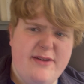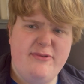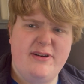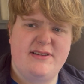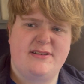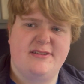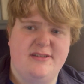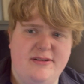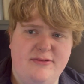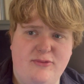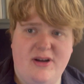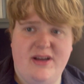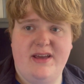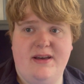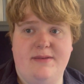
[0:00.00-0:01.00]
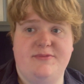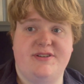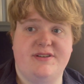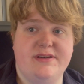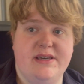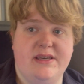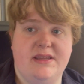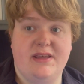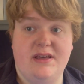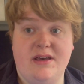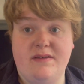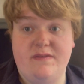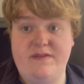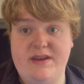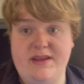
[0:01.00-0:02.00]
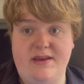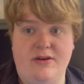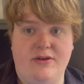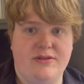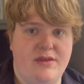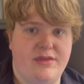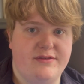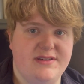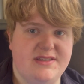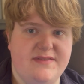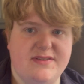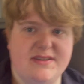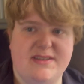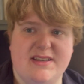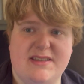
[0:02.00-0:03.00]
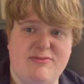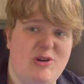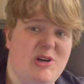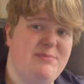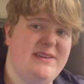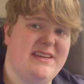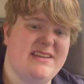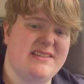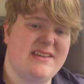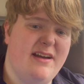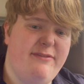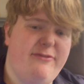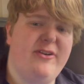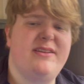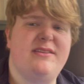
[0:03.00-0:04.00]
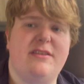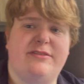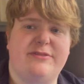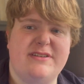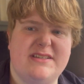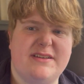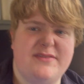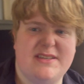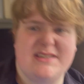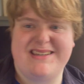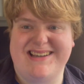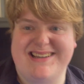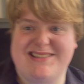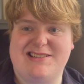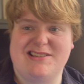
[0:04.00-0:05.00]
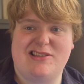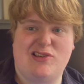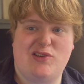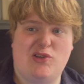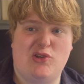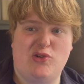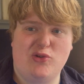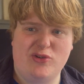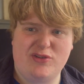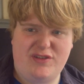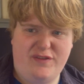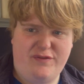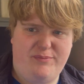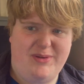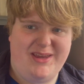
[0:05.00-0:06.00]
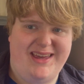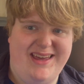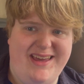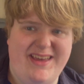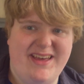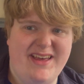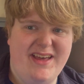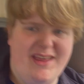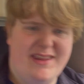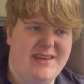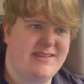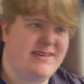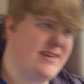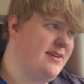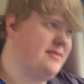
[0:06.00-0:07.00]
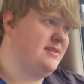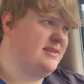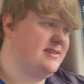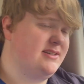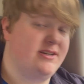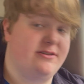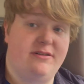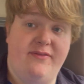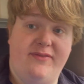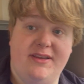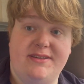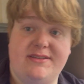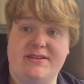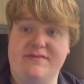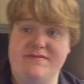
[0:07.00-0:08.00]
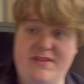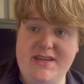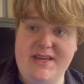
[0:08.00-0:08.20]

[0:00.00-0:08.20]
wonder why I'm doing a video on the 376. Well, because I find the 376 to sort of be the Southeastern equivalent of the